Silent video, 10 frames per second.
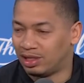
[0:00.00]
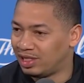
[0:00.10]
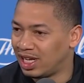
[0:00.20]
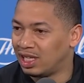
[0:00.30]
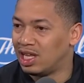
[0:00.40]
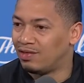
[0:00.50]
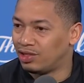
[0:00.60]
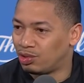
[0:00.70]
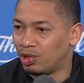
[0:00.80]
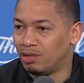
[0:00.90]
10,
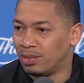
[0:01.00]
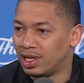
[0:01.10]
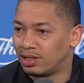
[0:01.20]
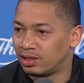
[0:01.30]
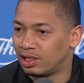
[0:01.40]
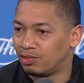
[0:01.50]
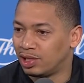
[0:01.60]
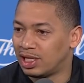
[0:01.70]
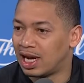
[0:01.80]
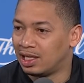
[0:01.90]
11, 12 minutes, it's
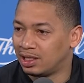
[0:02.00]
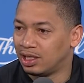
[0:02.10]
really not,